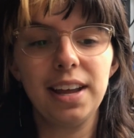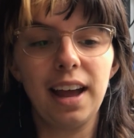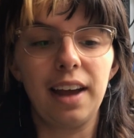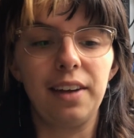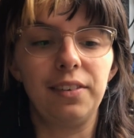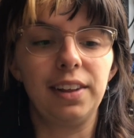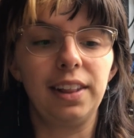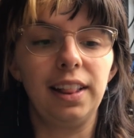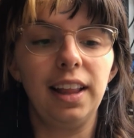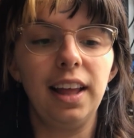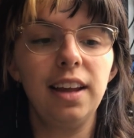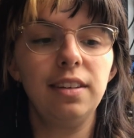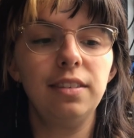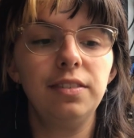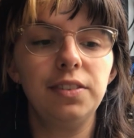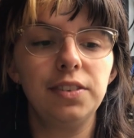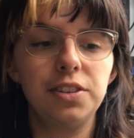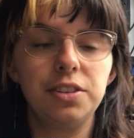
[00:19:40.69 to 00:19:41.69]
I would
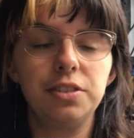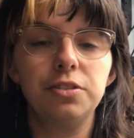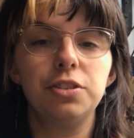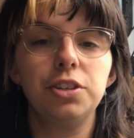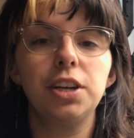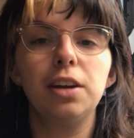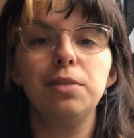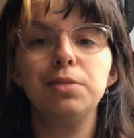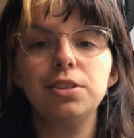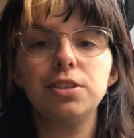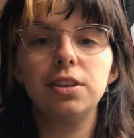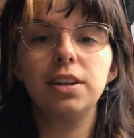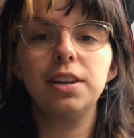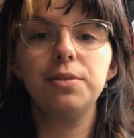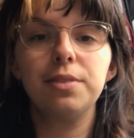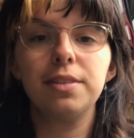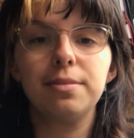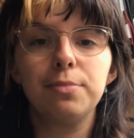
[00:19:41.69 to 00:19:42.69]
love to share my
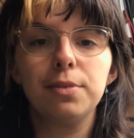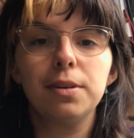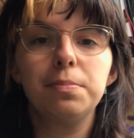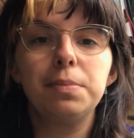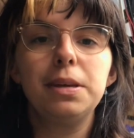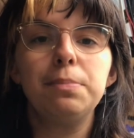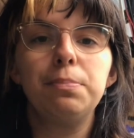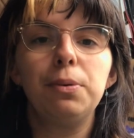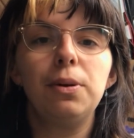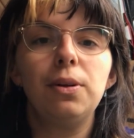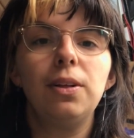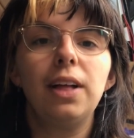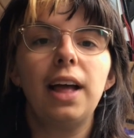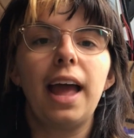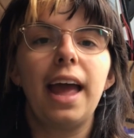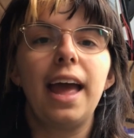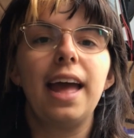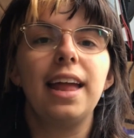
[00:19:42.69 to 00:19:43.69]
journey with more people
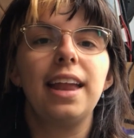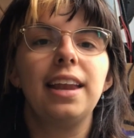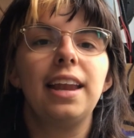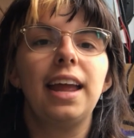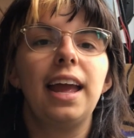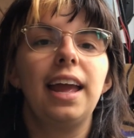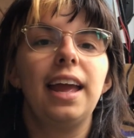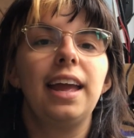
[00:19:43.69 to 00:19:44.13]
and